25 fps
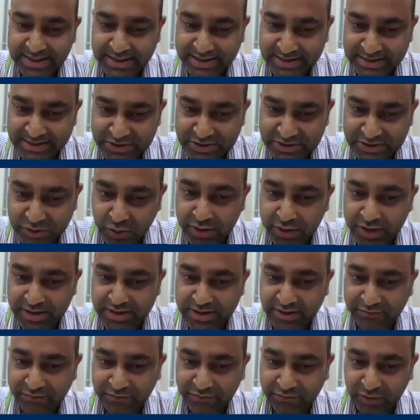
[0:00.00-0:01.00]
that is stored in
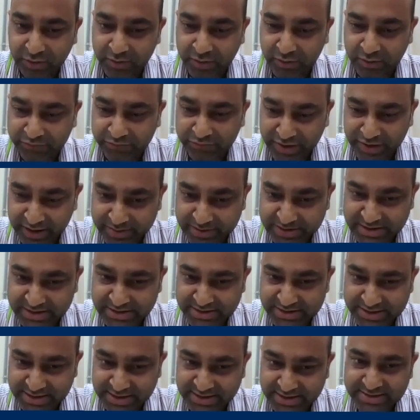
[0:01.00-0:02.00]
the form of curvature
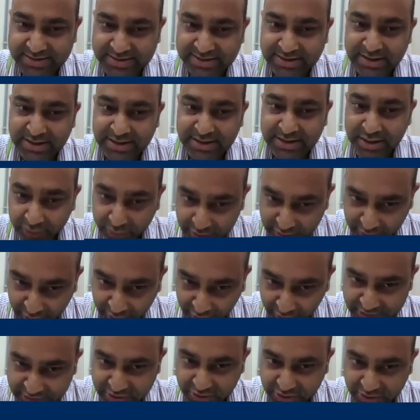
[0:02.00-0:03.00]
stress will
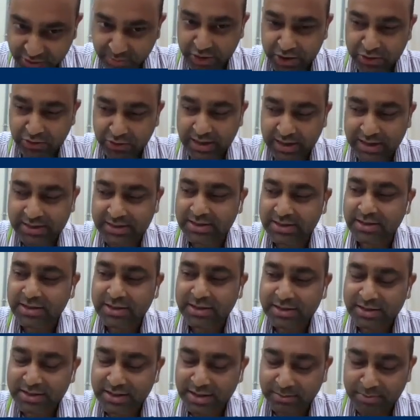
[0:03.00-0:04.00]
also modulate
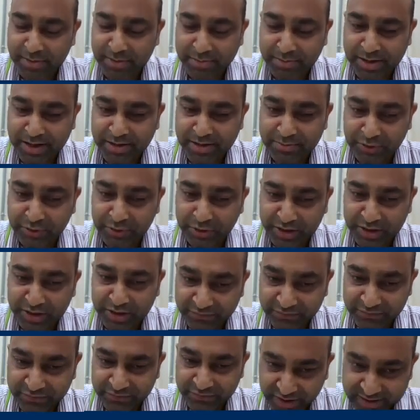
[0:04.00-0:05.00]
the membrane protein
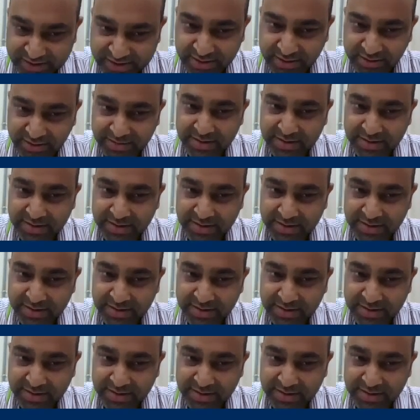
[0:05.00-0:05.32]
function.